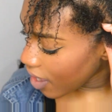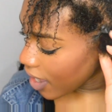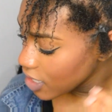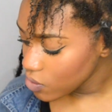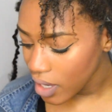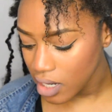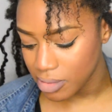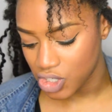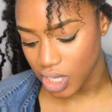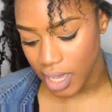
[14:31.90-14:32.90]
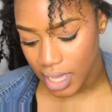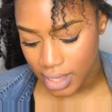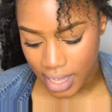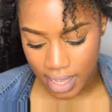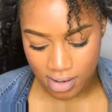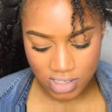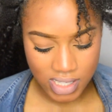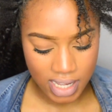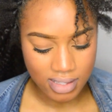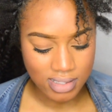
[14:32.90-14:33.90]
it's okay to be shy. Like, I
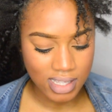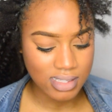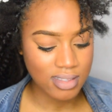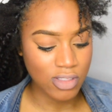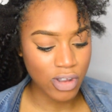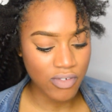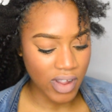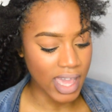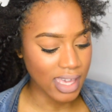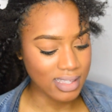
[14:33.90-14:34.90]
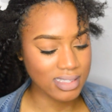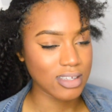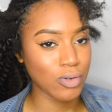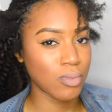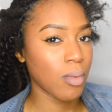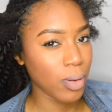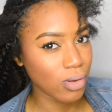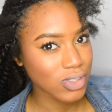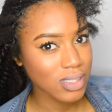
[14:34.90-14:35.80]
understand it's nerve-wracking to approach